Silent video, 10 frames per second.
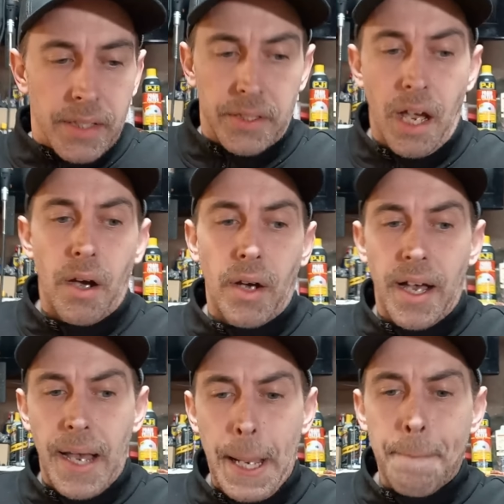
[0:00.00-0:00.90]
So,
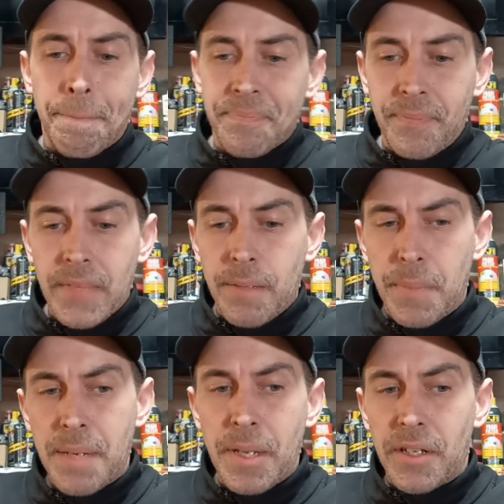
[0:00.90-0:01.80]
I'm
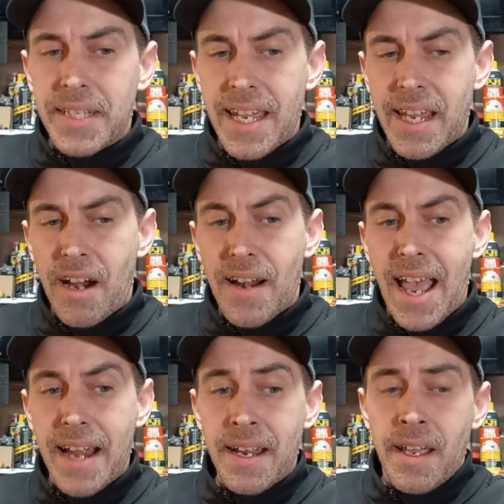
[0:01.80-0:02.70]
in the middle of taking care of
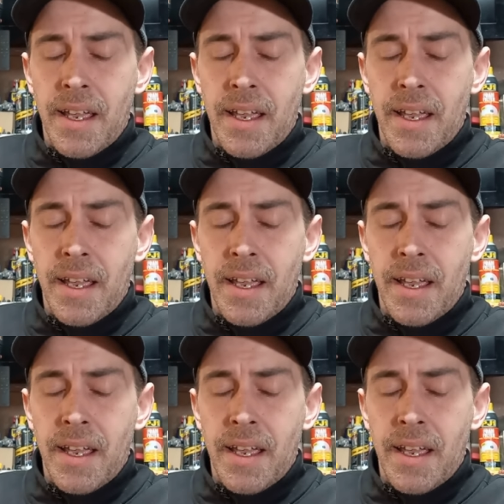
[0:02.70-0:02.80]
that.